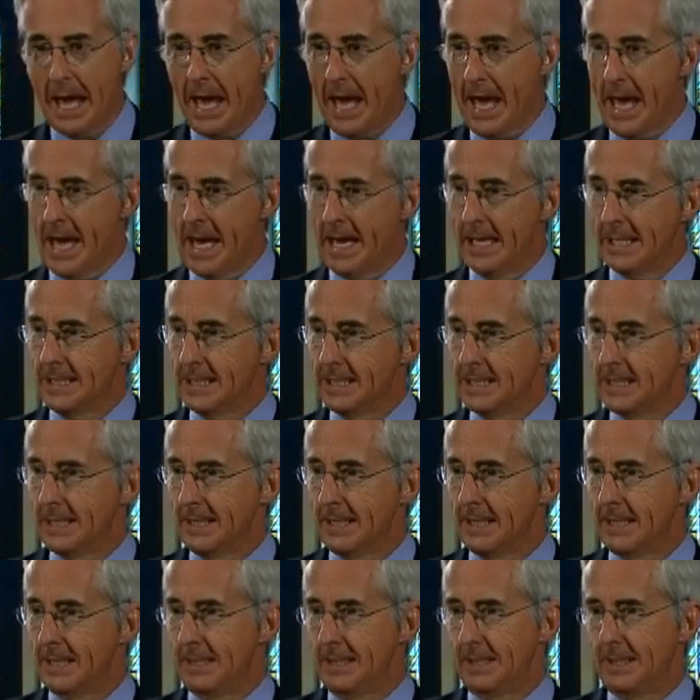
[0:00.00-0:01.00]
and
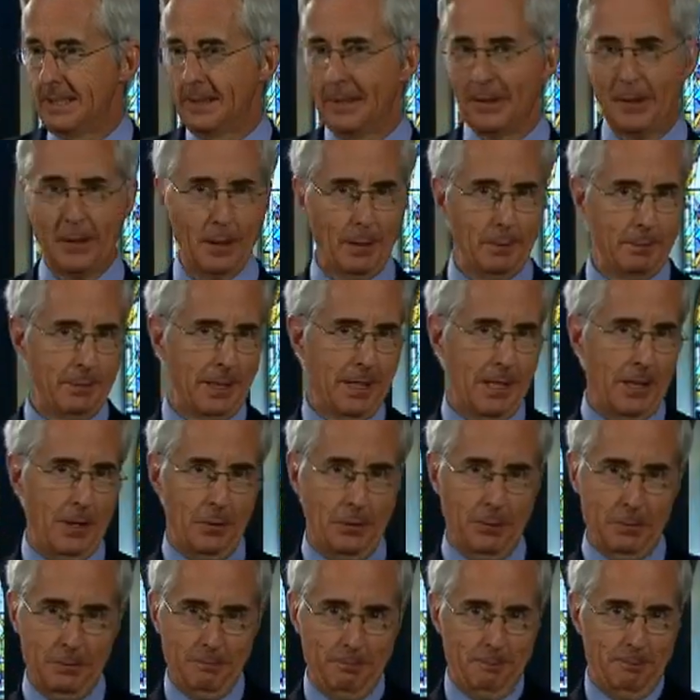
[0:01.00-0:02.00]
you come
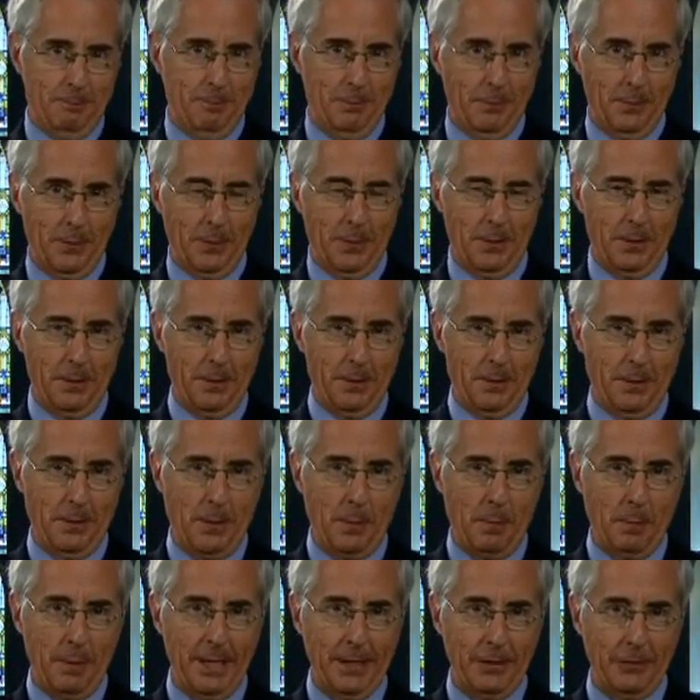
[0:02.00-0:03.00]
down
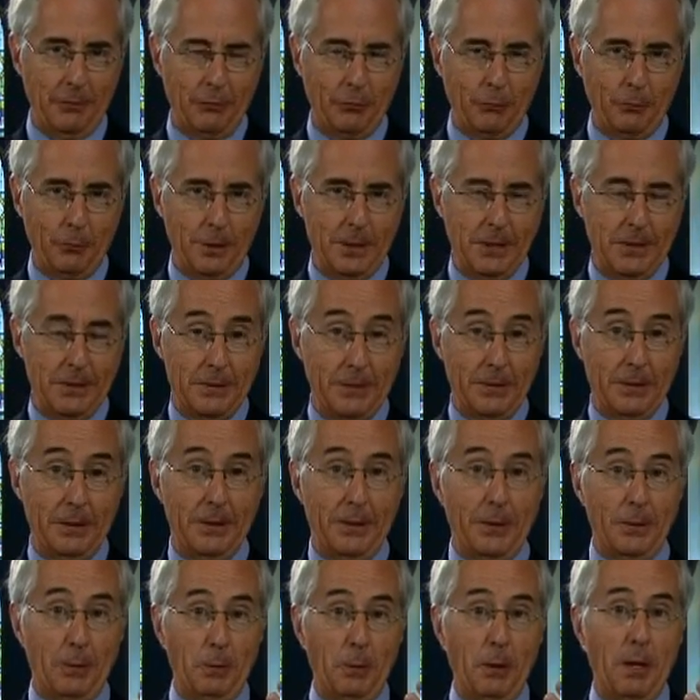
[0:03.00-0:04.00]
the main street,
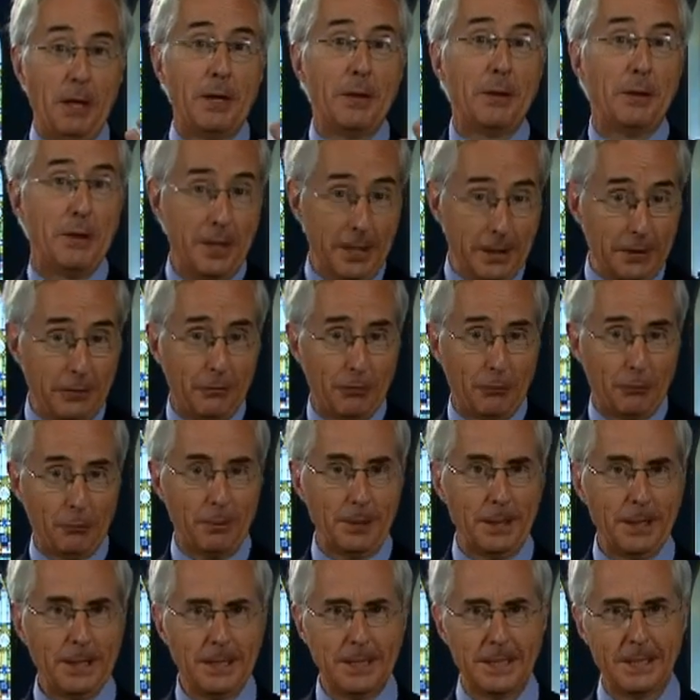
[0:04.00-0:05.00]
you know, the
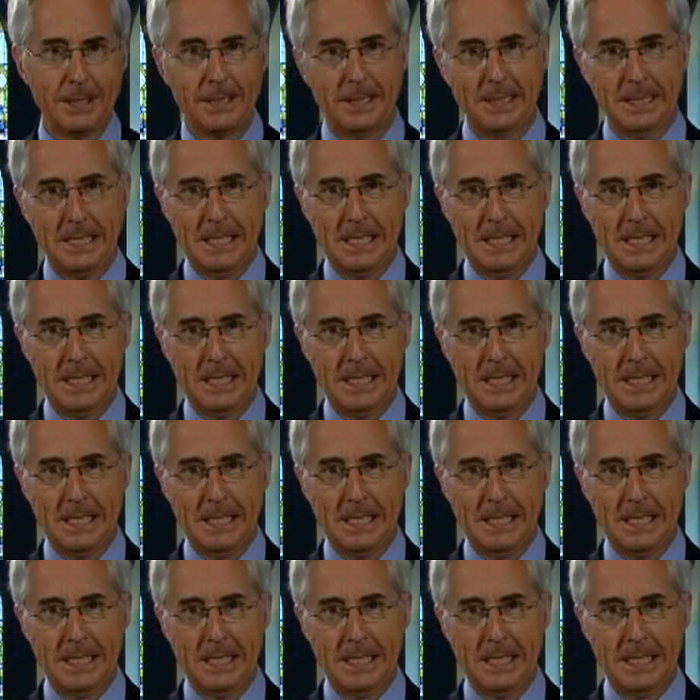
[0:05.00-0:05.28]
street,